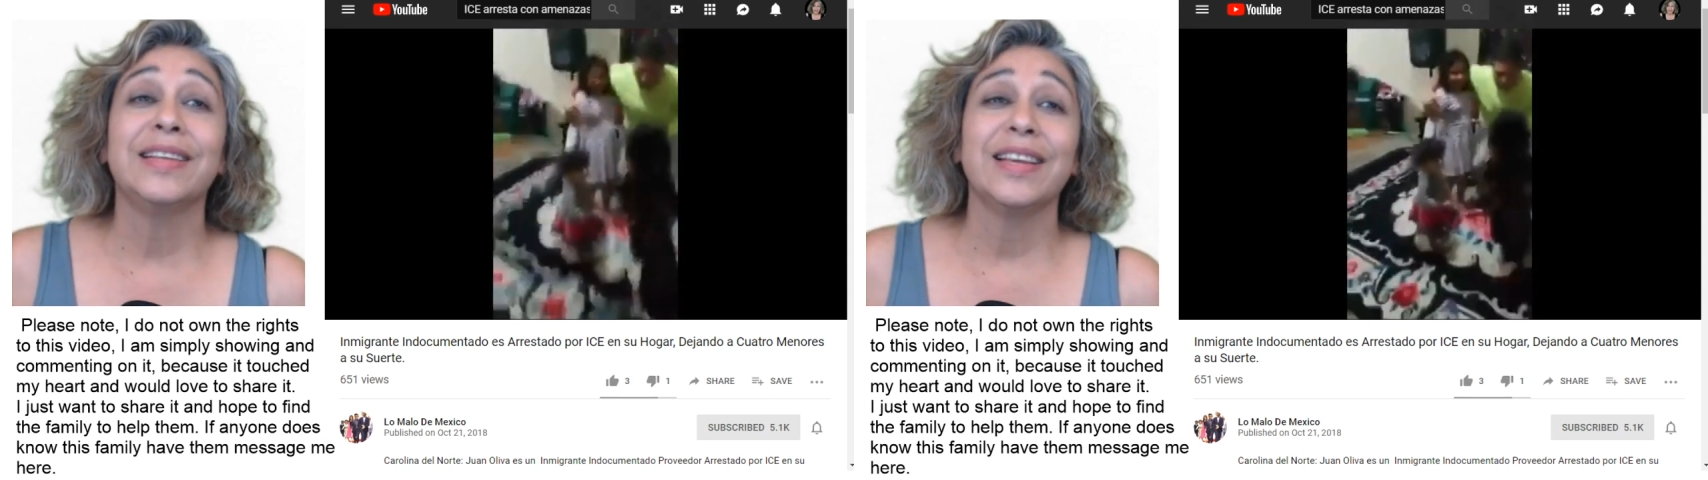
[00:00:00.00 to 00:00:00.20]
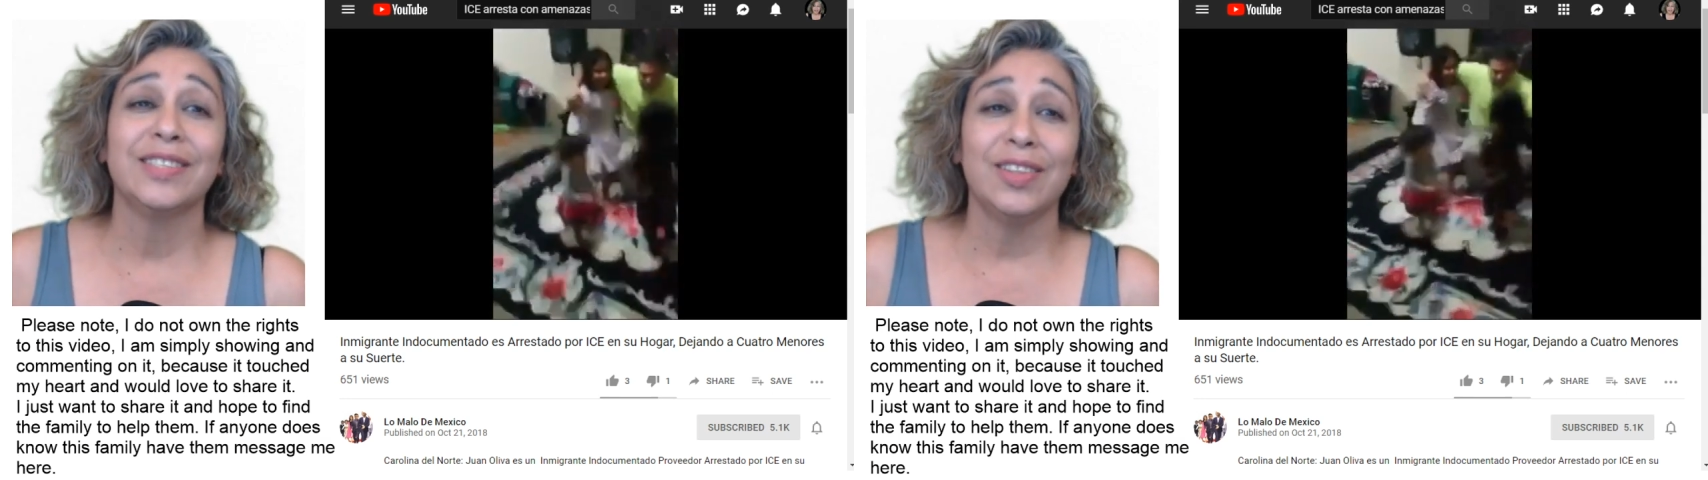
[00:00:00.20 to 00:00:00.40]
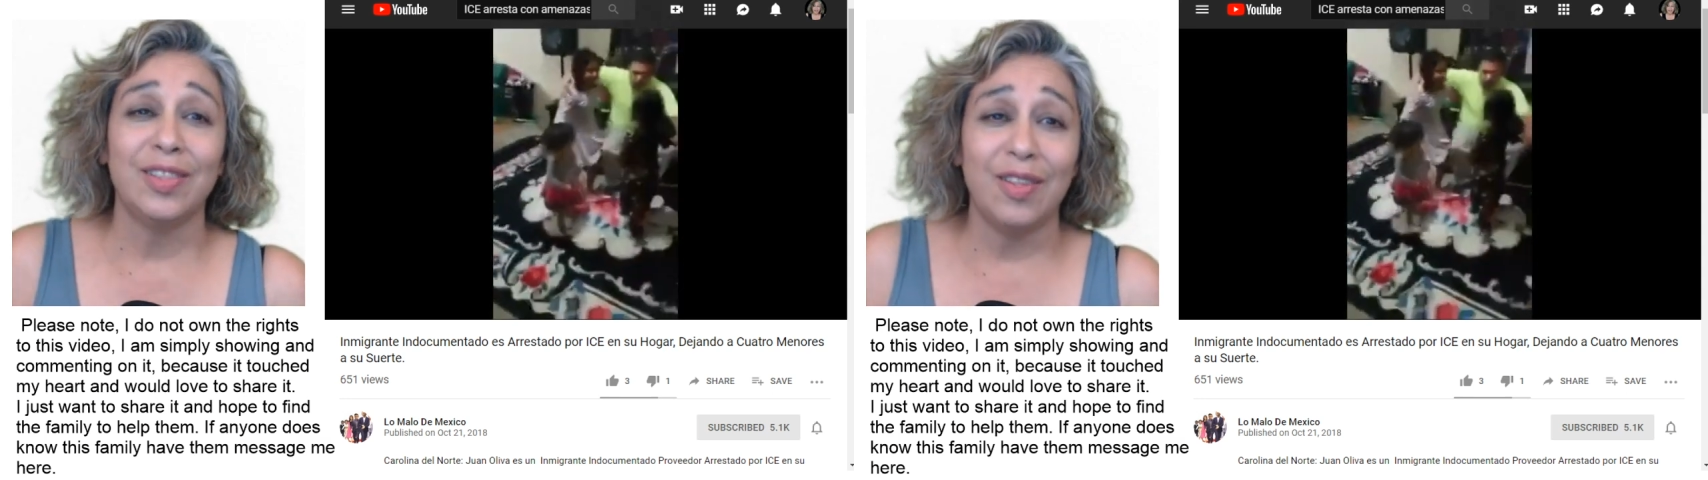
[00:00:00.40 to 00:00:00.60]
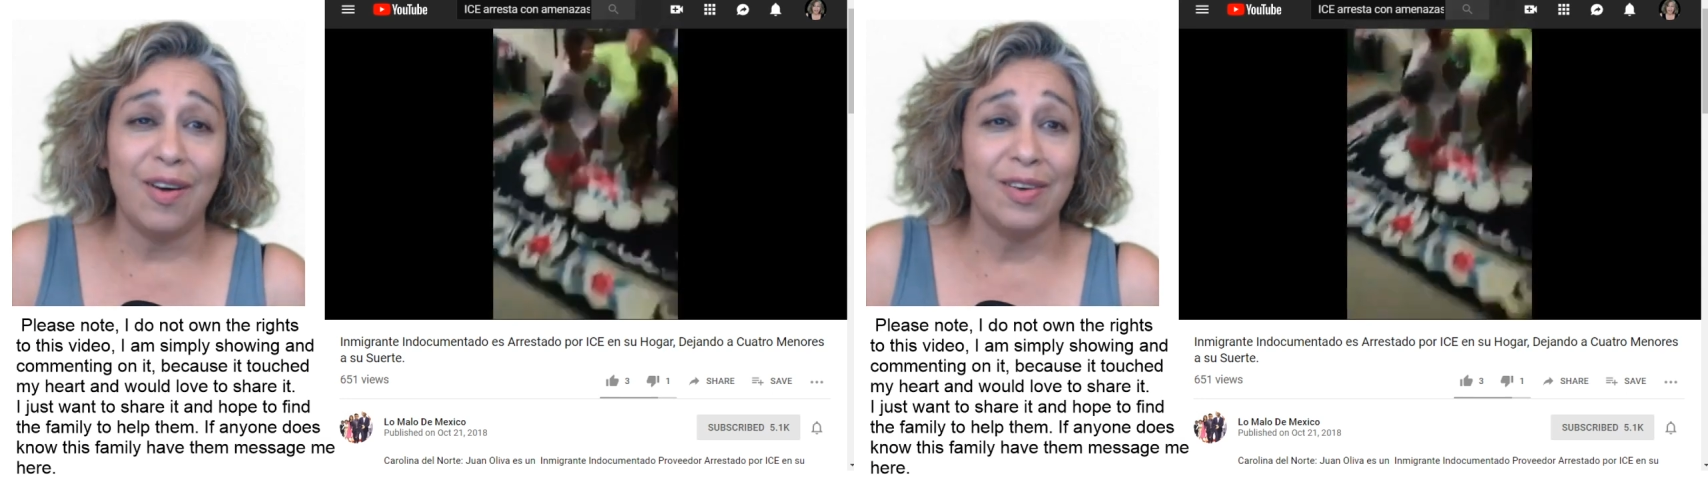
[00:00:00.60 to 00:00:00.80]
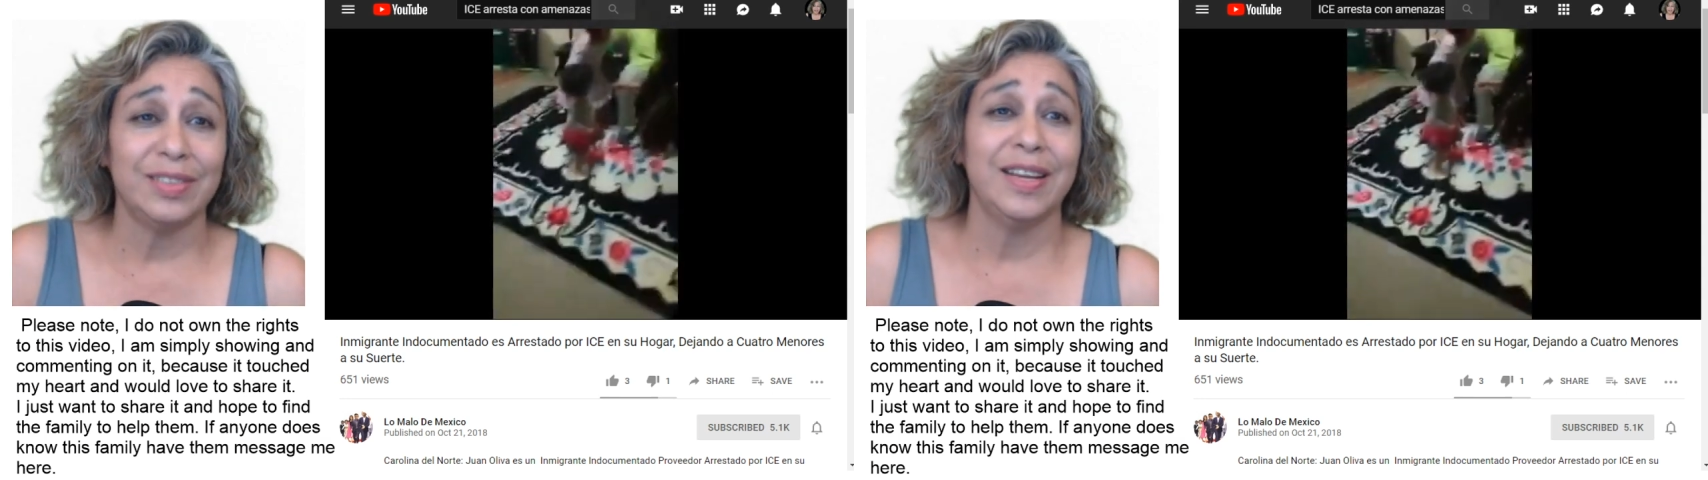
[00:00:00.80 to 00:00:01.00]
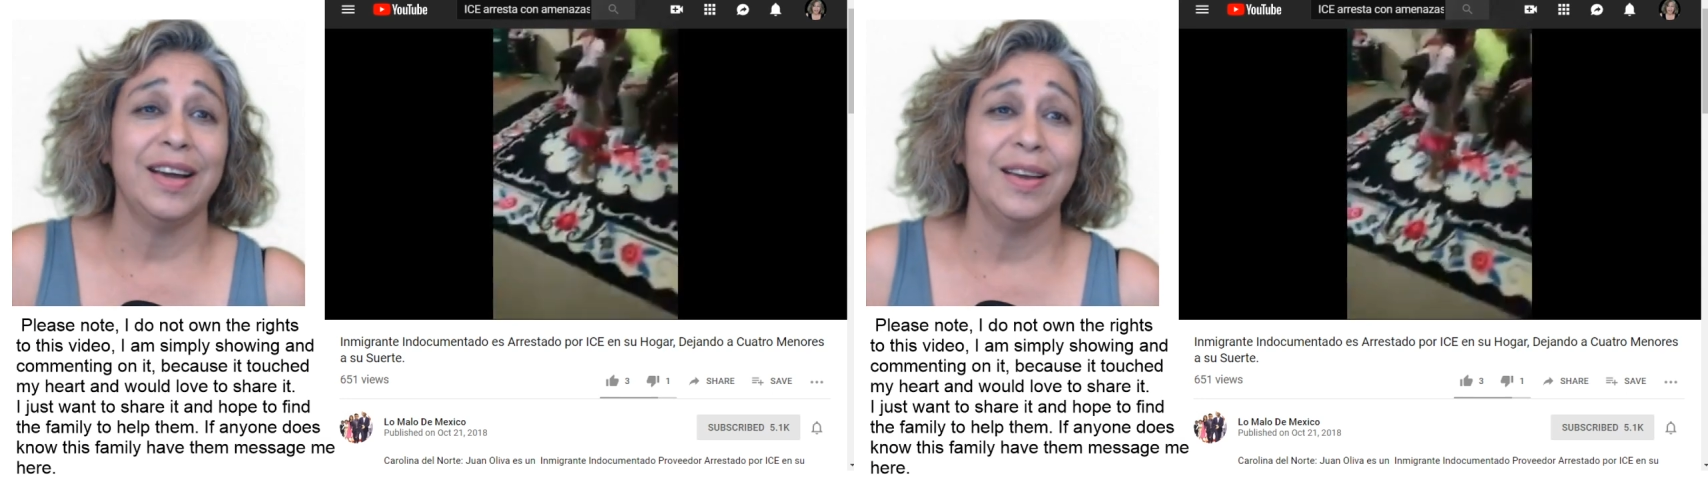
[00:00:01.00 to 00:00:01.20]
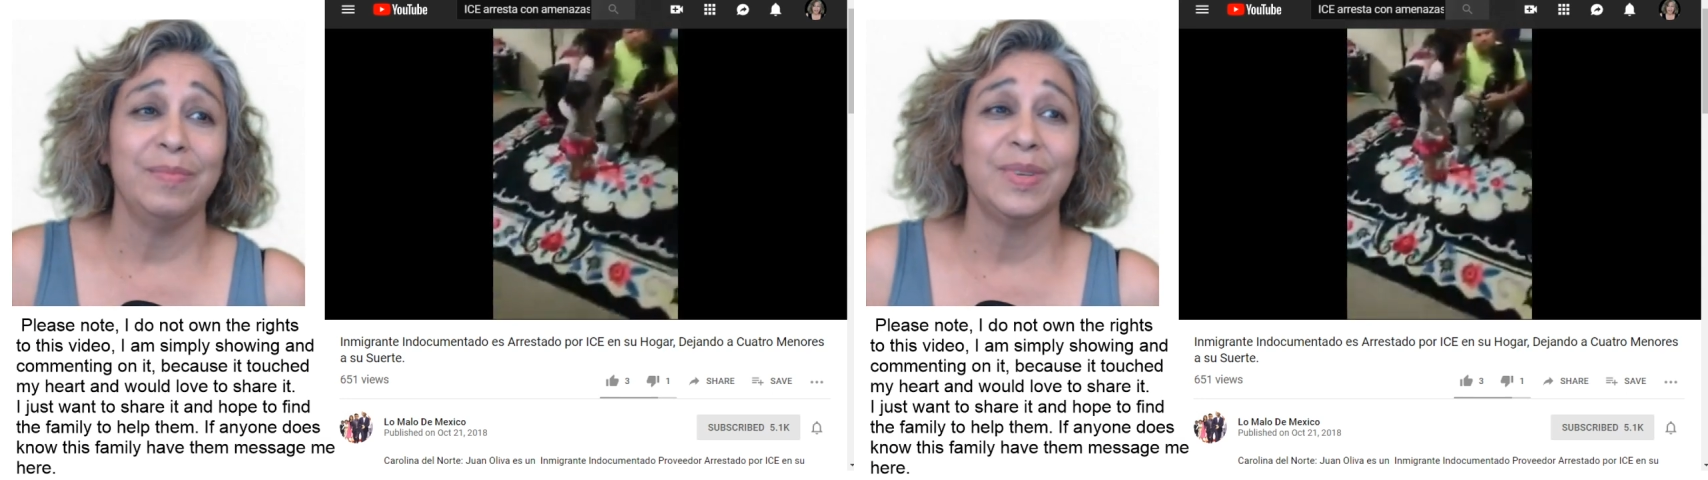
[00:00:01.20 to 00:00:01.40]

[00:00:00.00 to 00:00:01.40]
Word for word: takes a long time